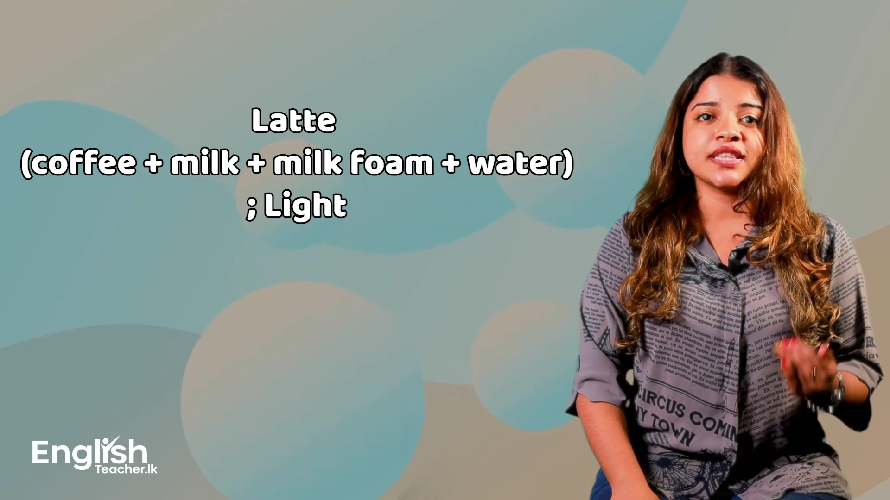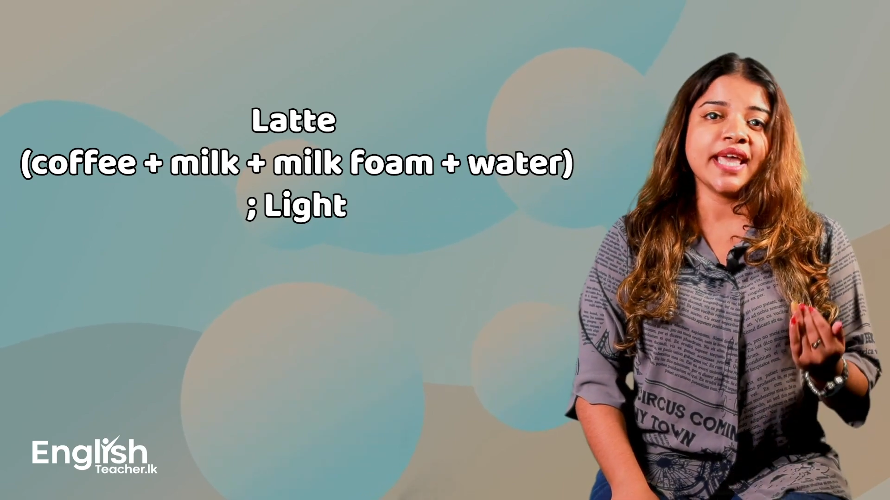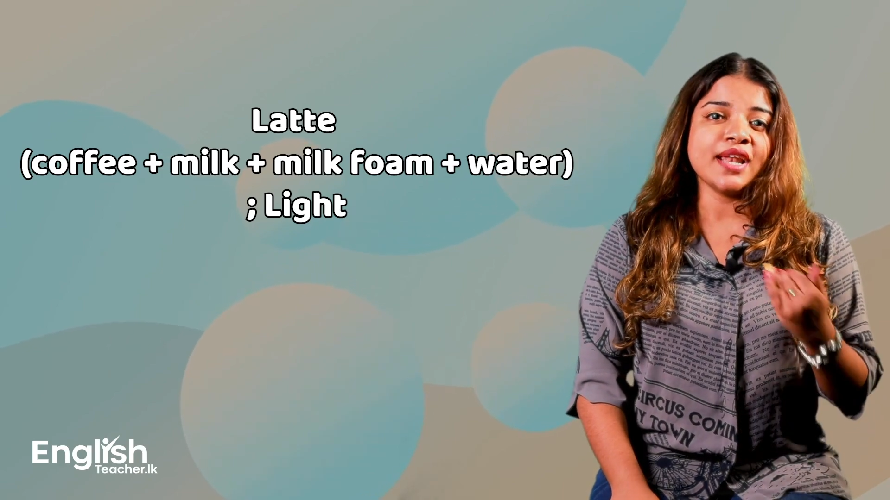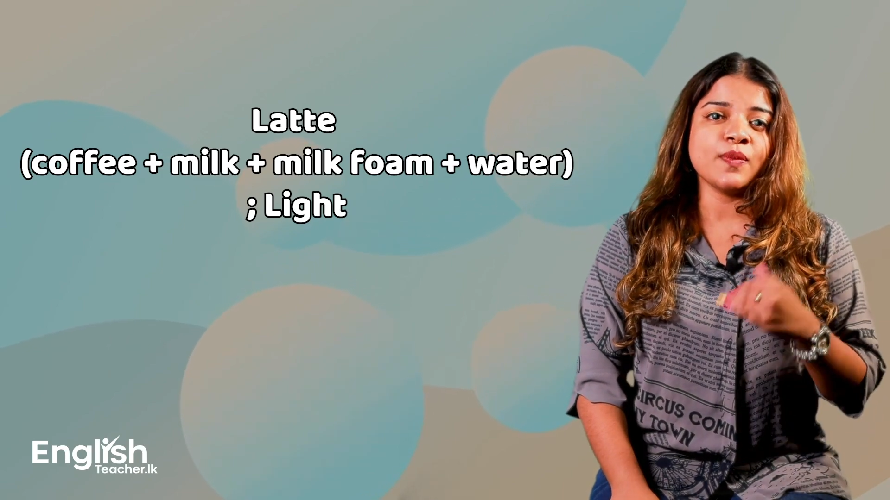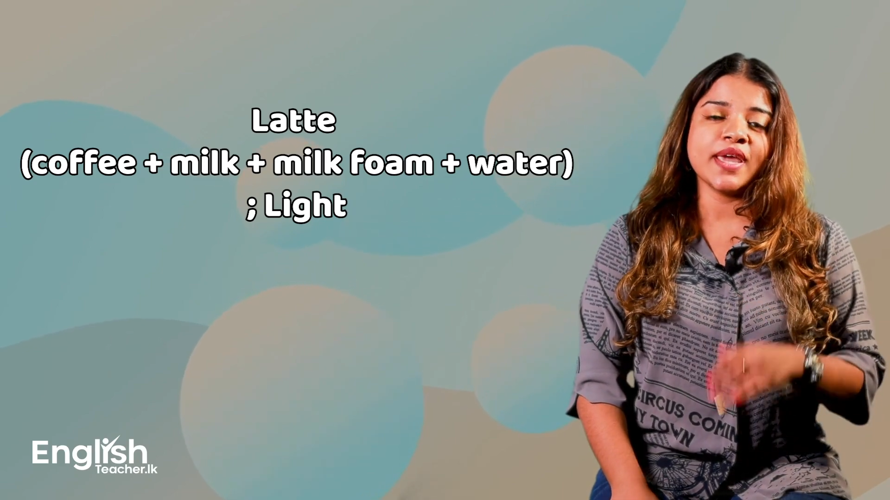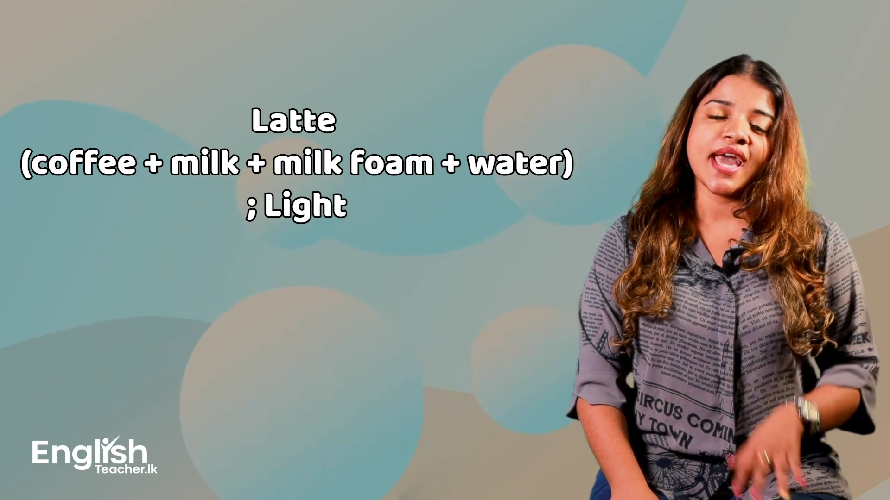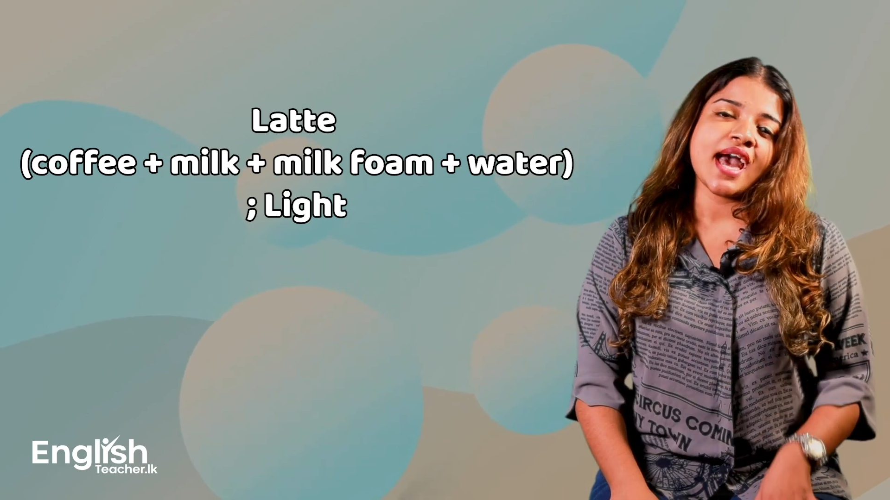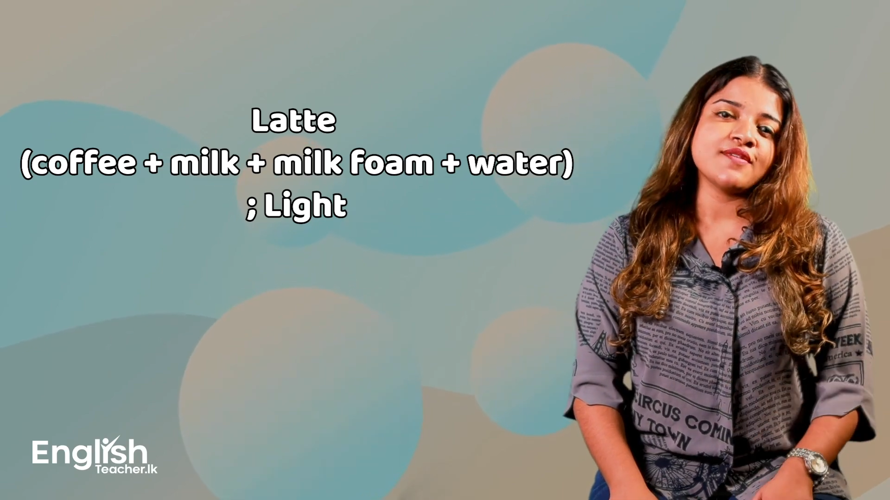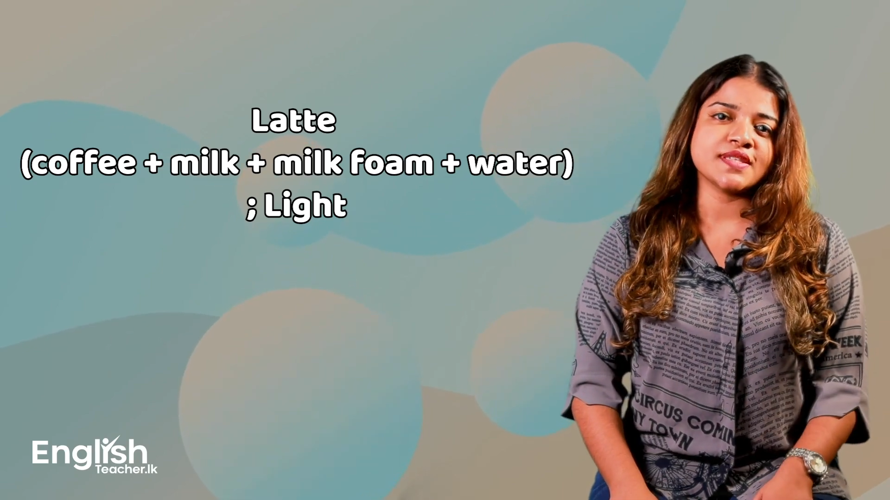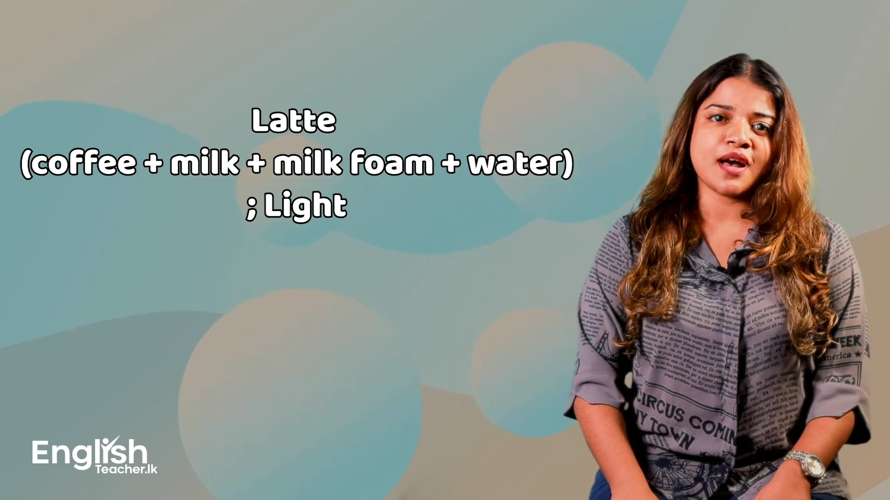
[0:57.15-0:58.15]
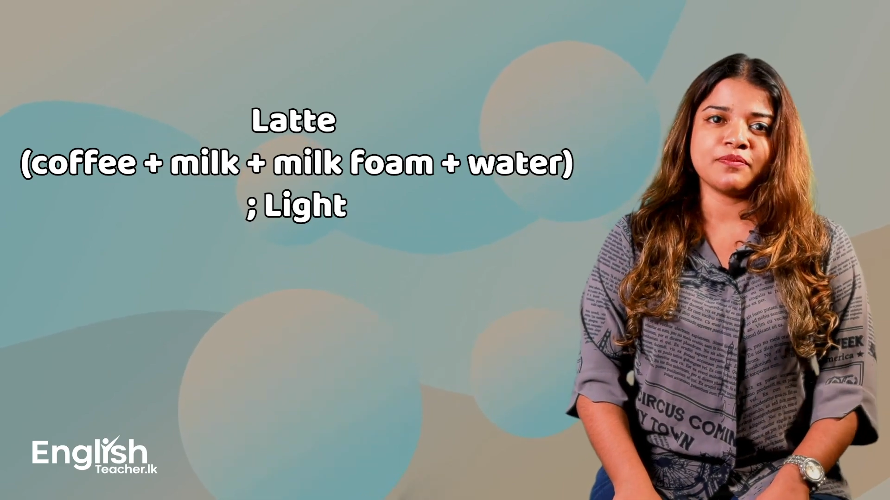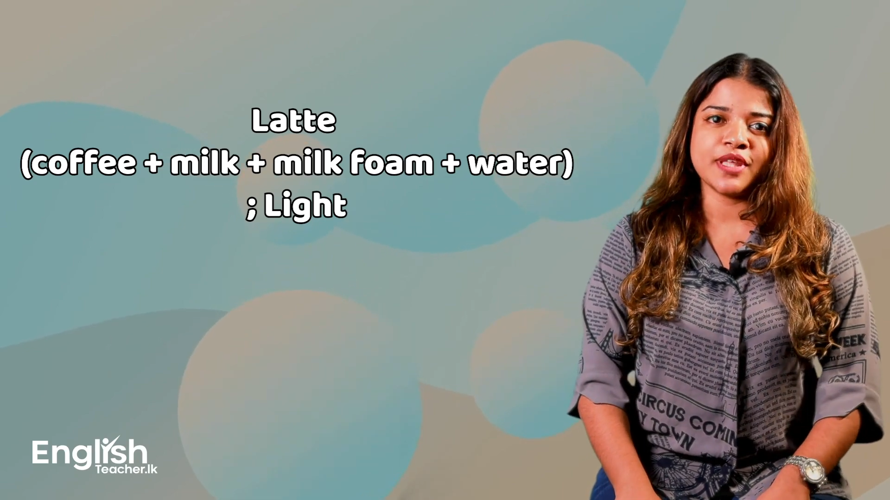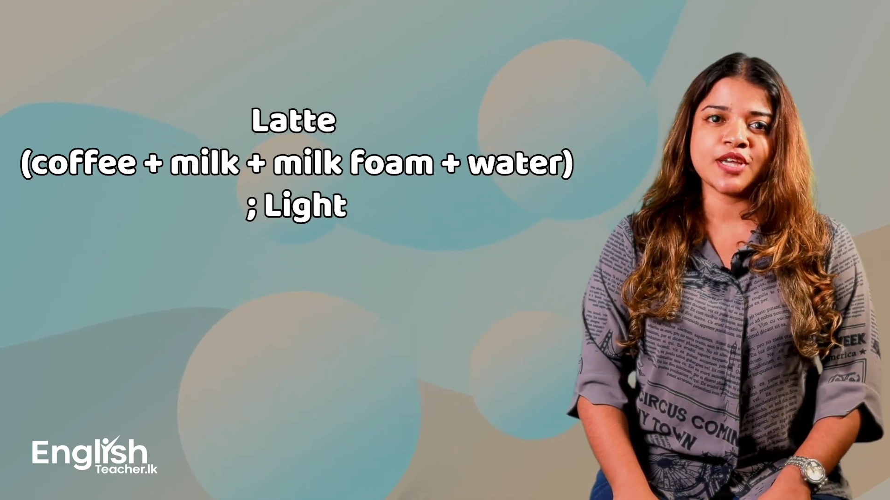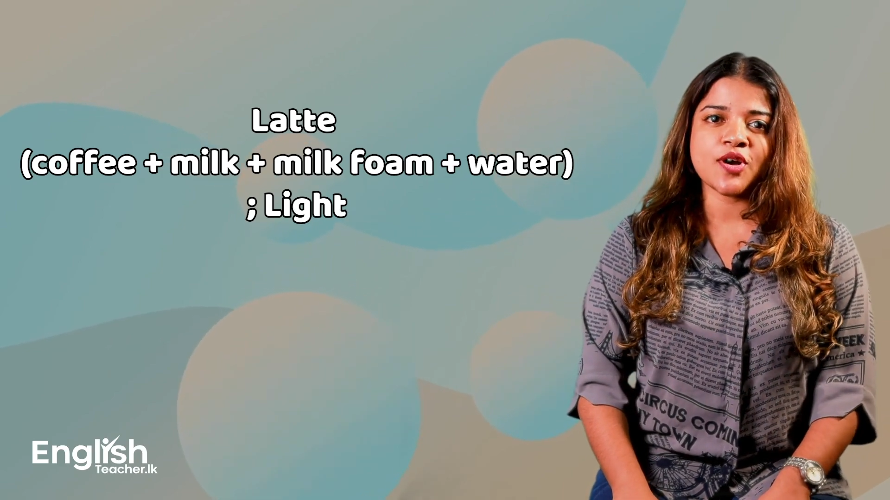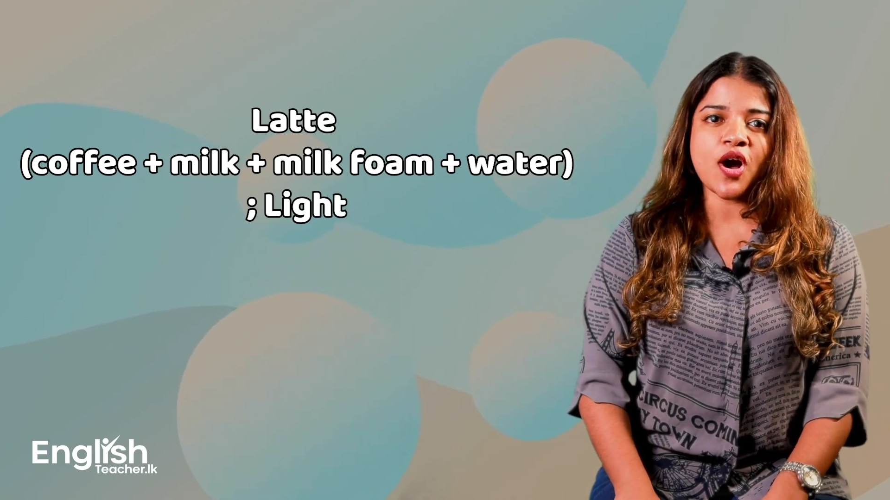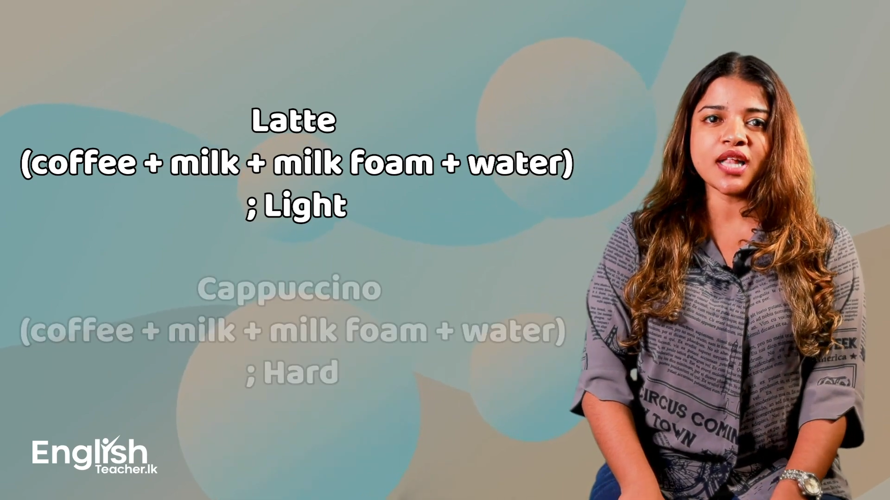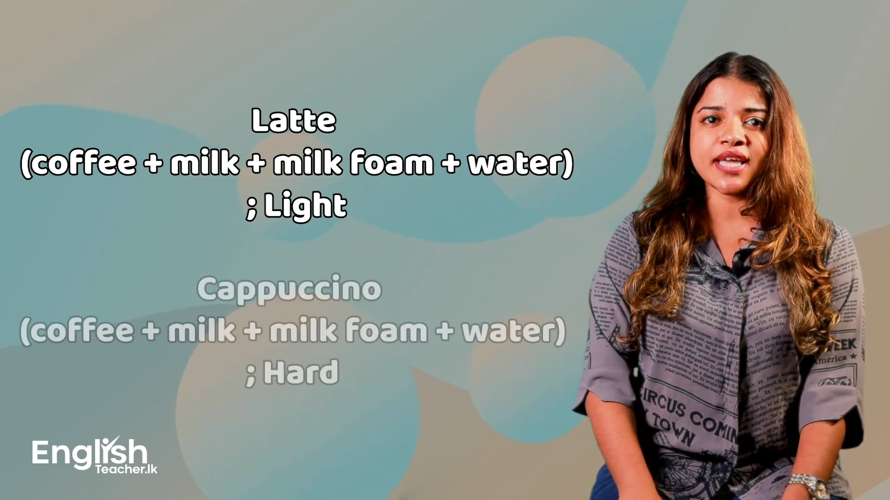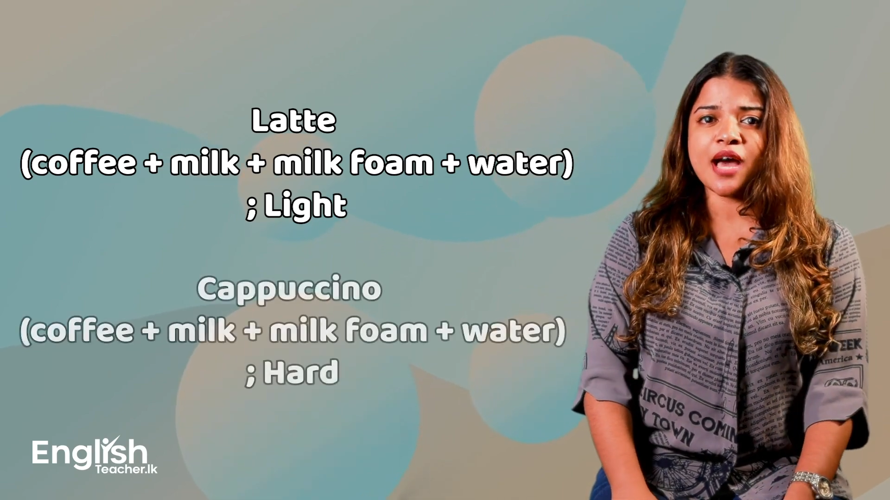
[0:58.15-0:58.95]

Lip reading: Then we have something called